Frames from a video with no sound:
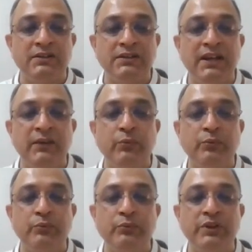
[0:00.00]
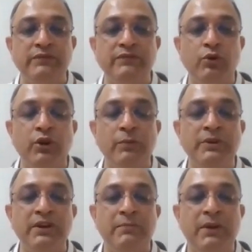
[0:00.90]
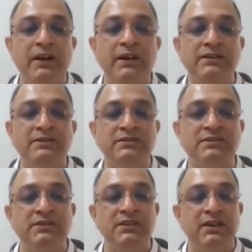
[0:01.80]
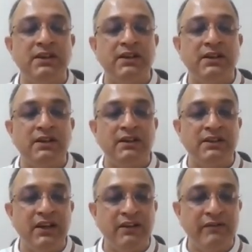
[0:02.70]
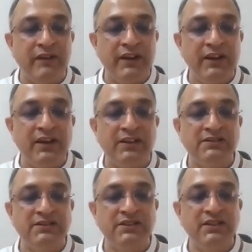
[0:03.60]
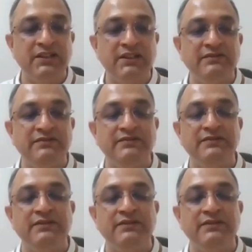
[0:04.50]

they, they've grown up in abundance, they are very assertive,